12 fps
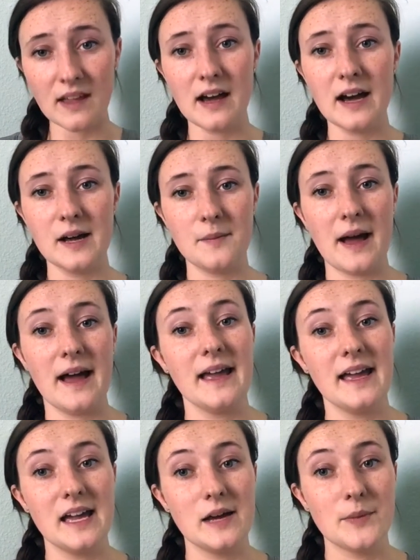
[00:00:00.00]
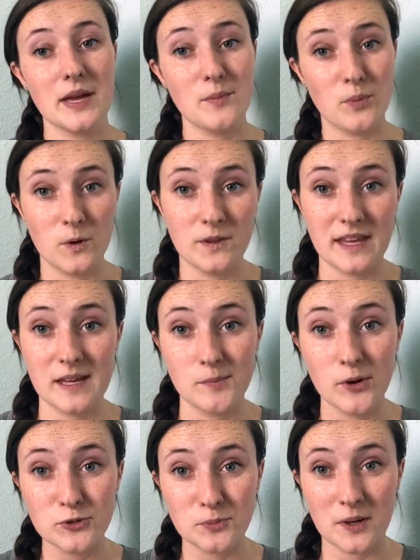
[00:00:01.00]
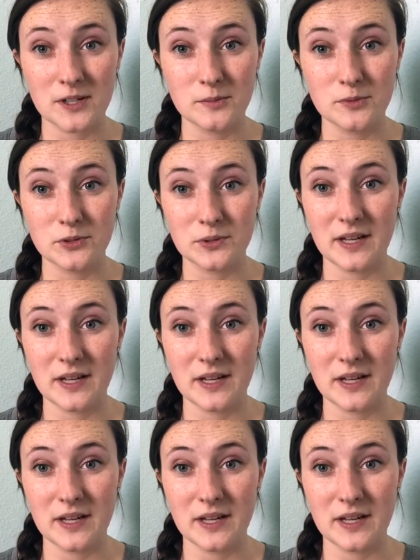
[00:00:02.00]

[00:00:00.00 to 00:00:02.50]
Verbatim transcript: Um, I am a birth and postpartum doula.